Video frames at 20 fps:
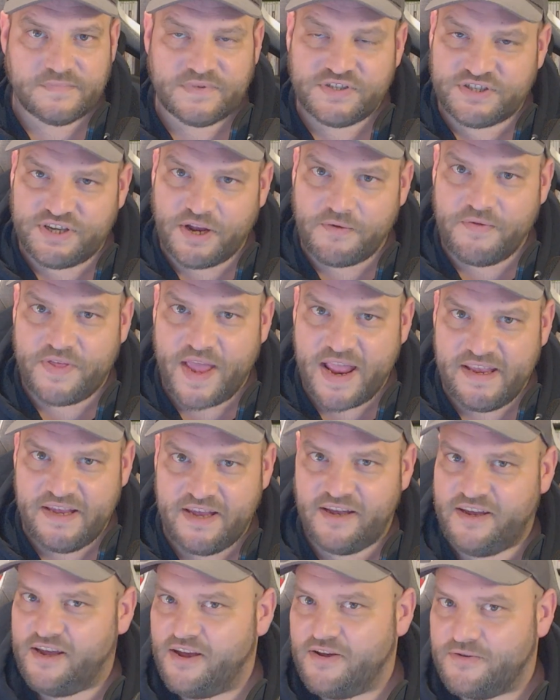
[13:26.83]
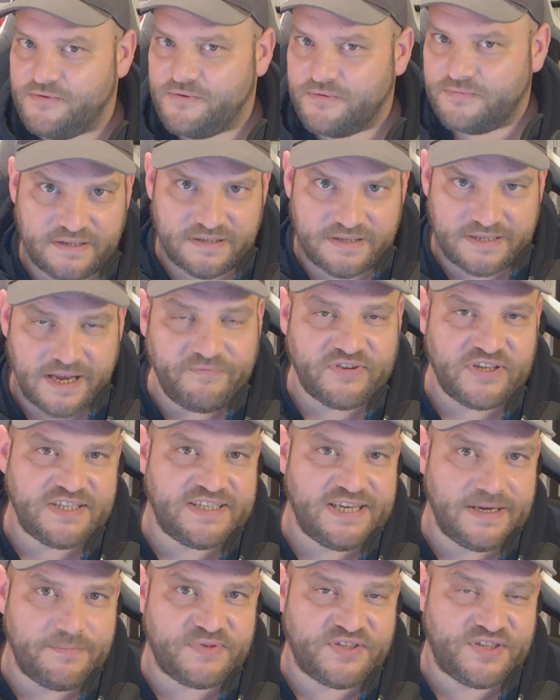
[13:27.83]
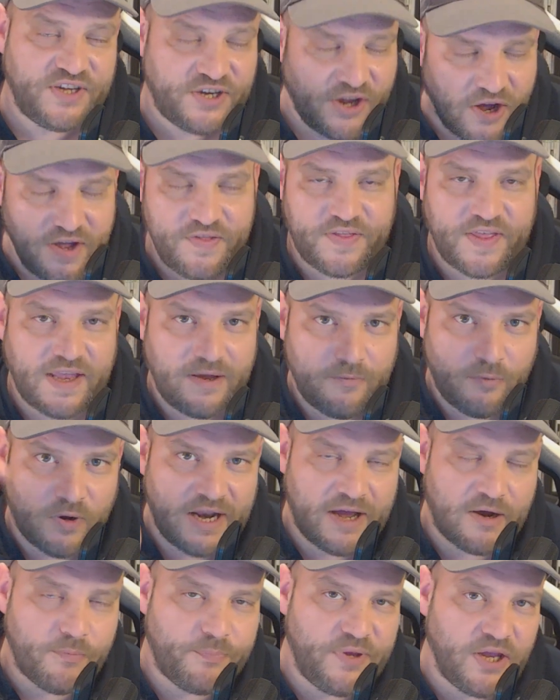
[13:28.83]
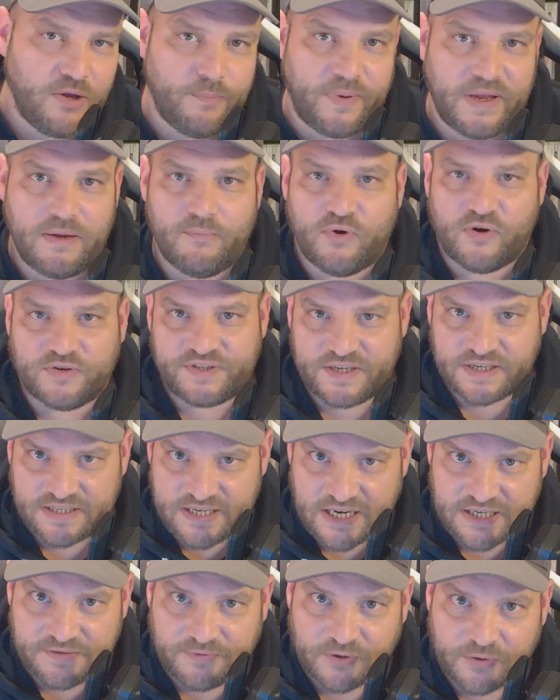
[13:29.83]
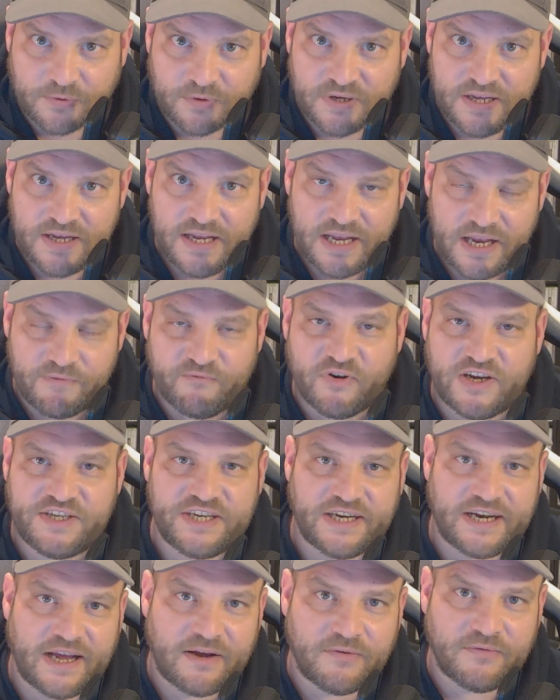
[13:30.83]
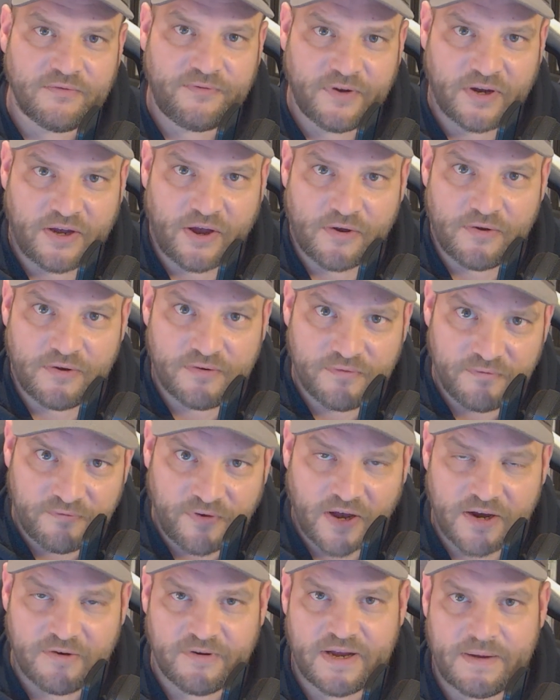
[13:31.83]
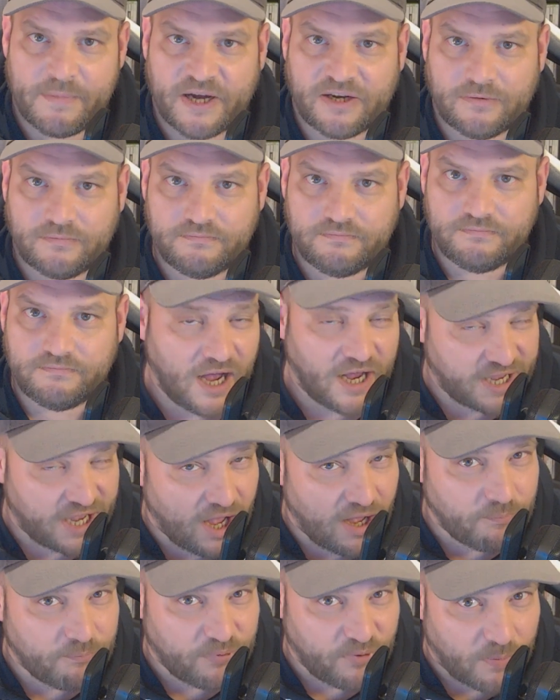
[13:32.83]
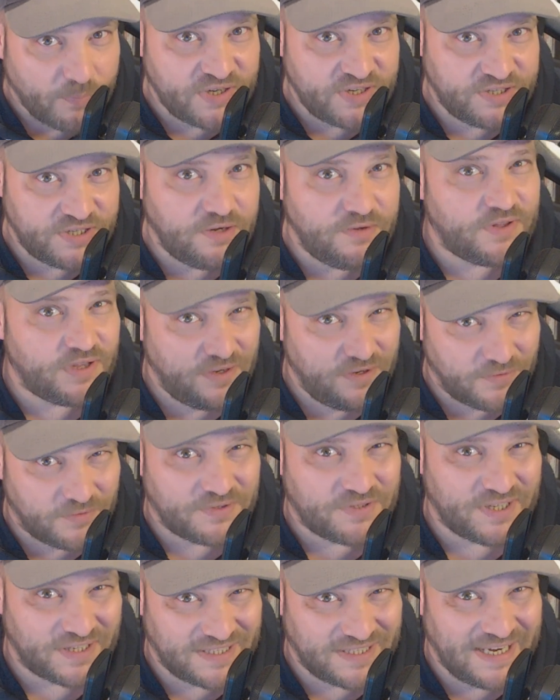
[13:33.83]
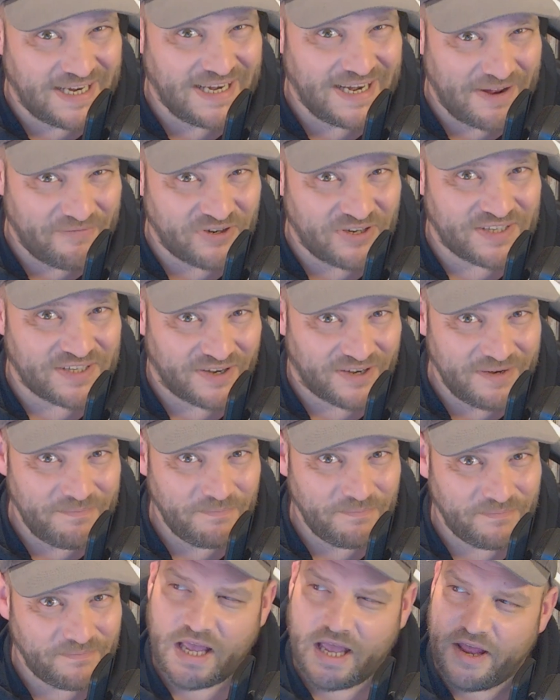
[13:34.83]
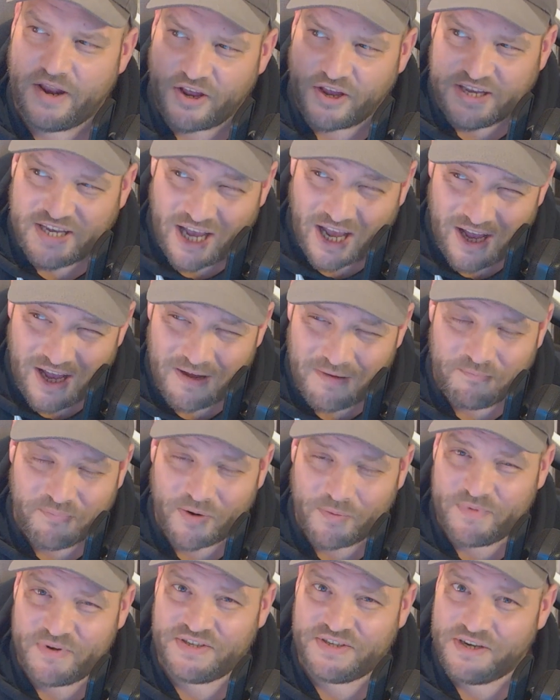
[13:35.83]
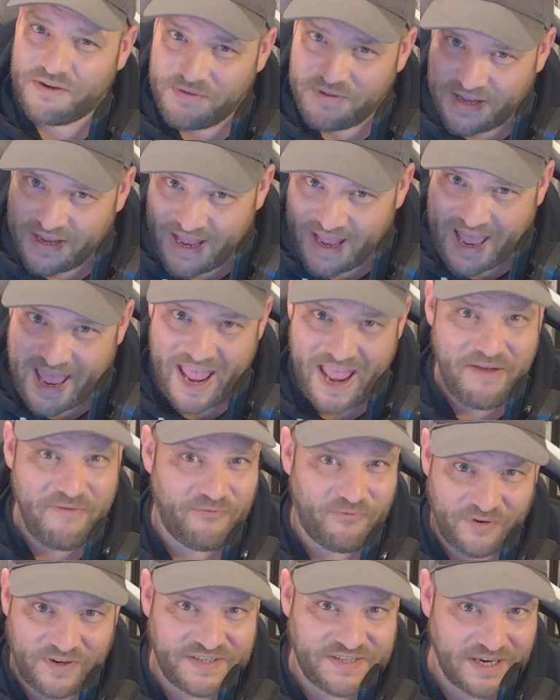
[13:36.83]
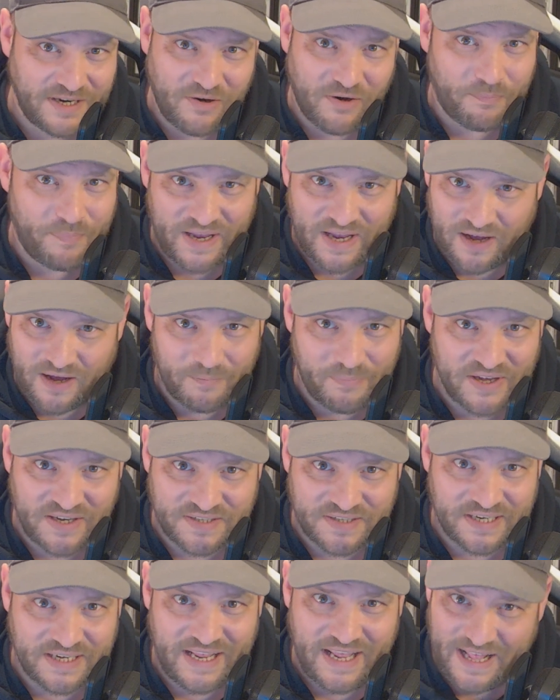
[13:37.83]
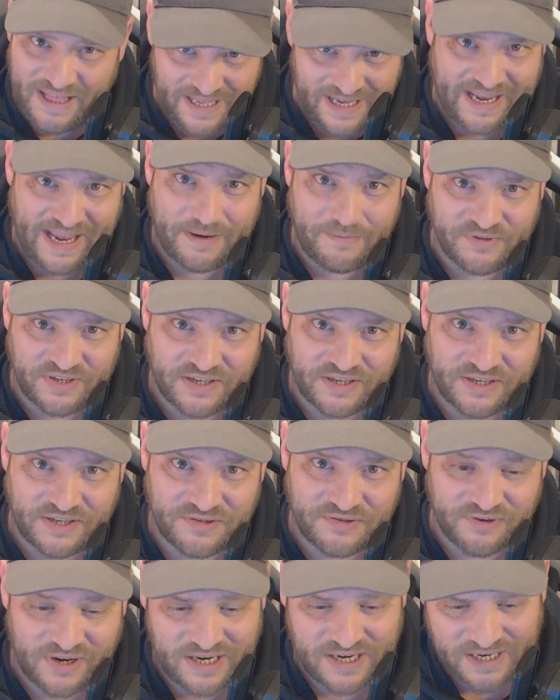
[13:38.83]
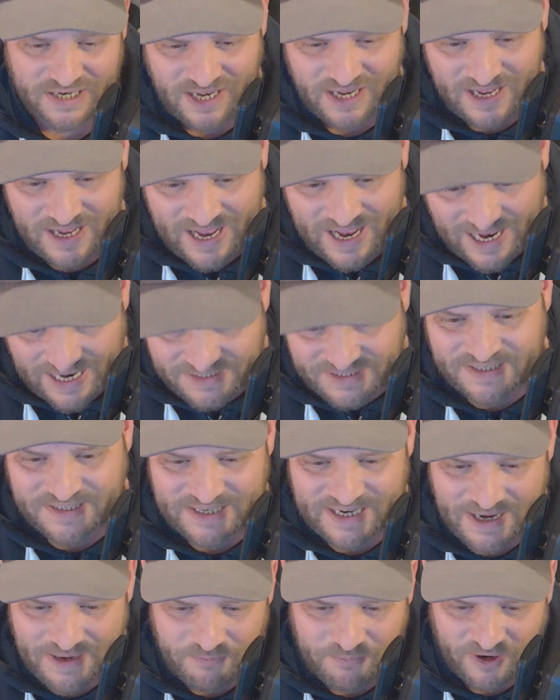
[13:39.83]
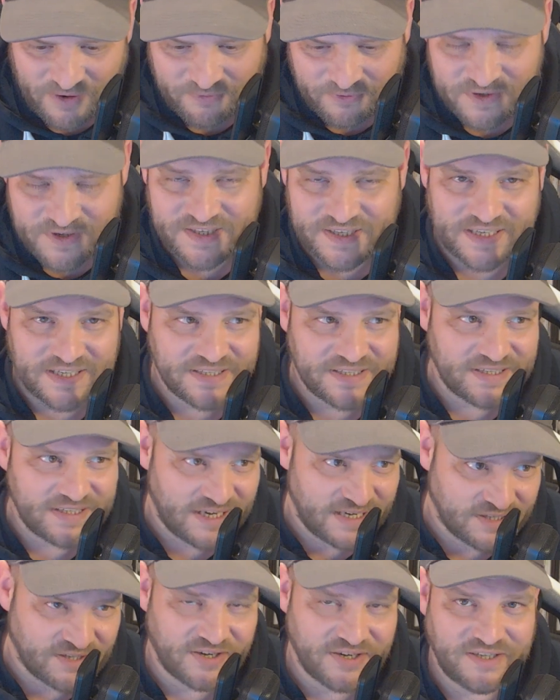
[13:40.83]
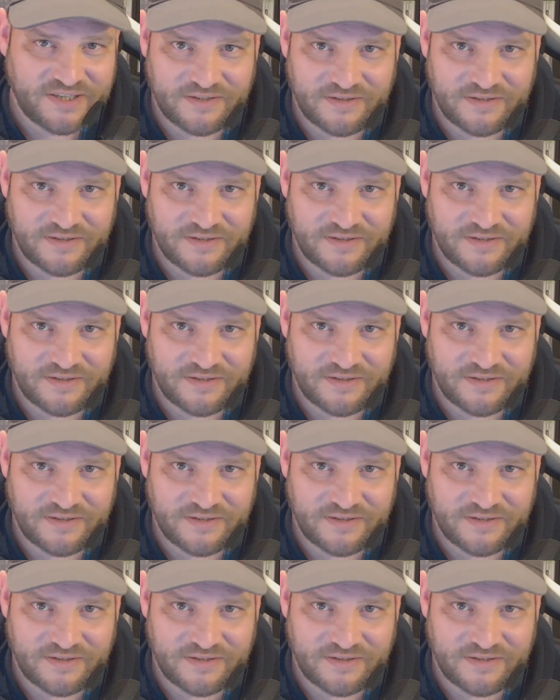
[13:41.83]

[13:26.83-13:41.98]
So there you go, 7 tips that I think will help you be more successful in reaching out for code via email. I can't promise you that you'll succeed every time, and I can't promise you that every single PR person in the games industry has the same preferences as I